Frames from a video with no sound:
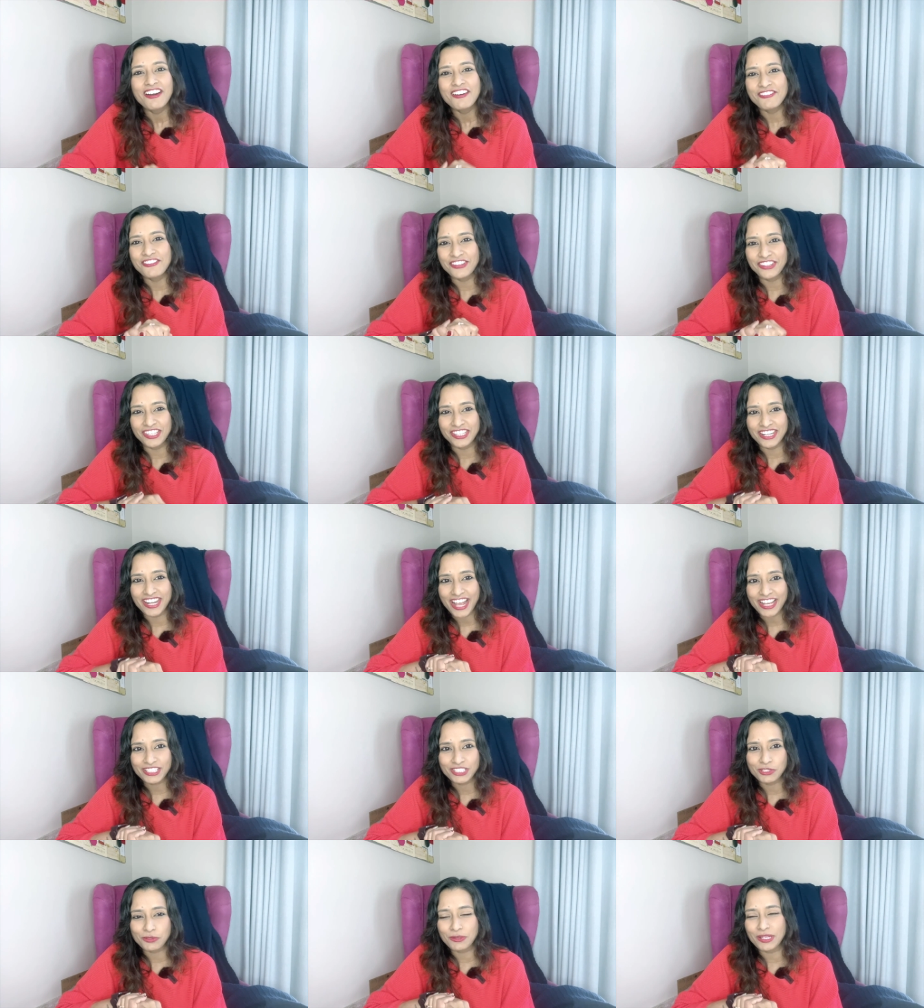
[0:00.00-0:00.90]
for the
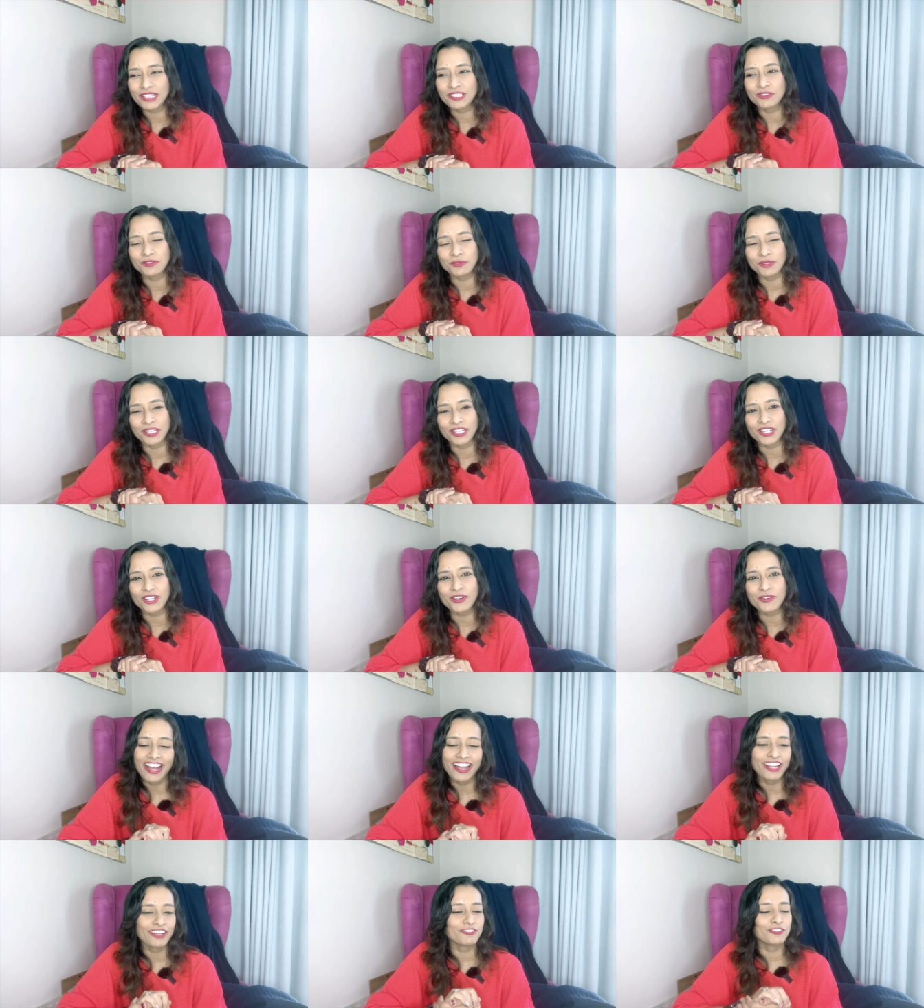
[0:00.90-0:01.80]
next week's video.
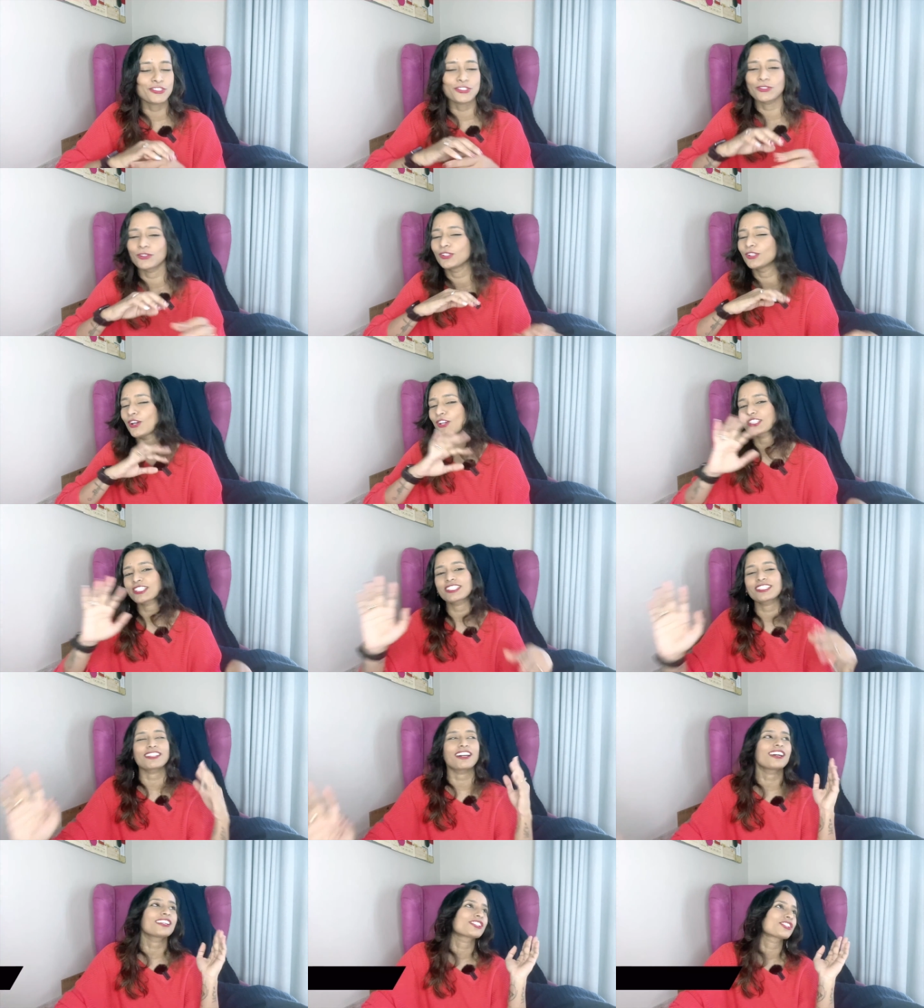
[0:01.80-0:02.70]
I have so lost
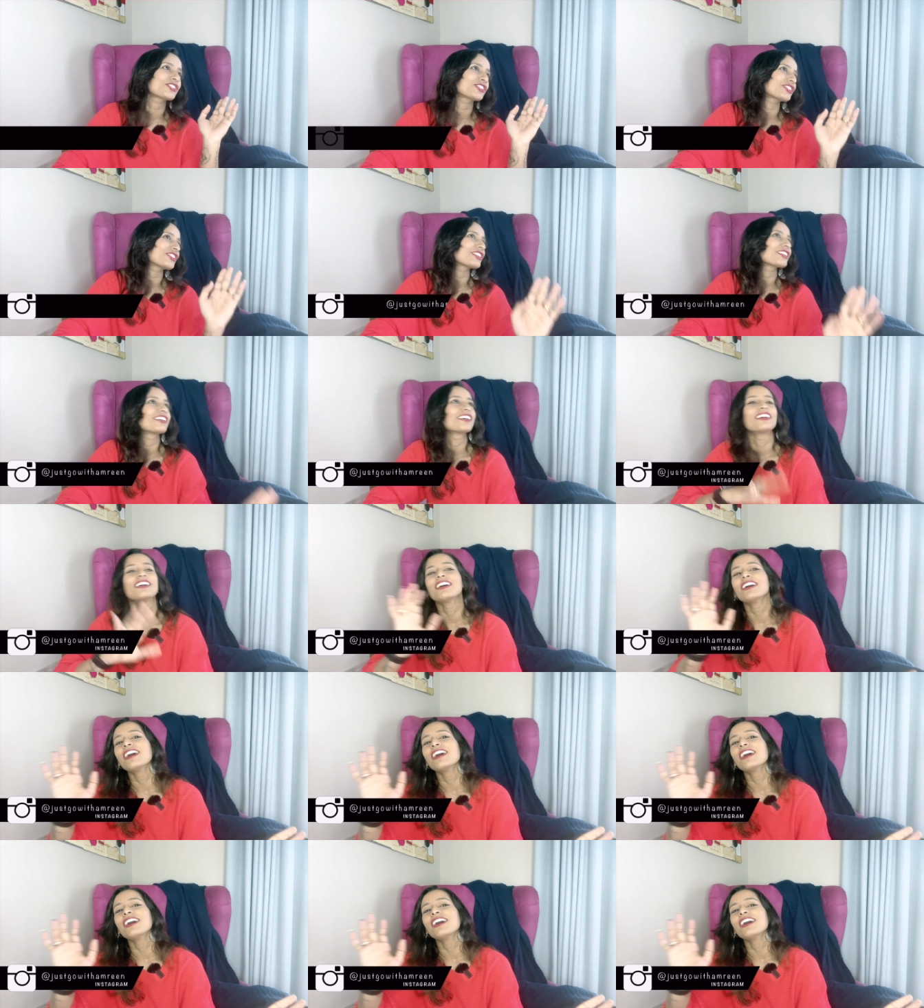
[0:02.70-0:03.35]
touch.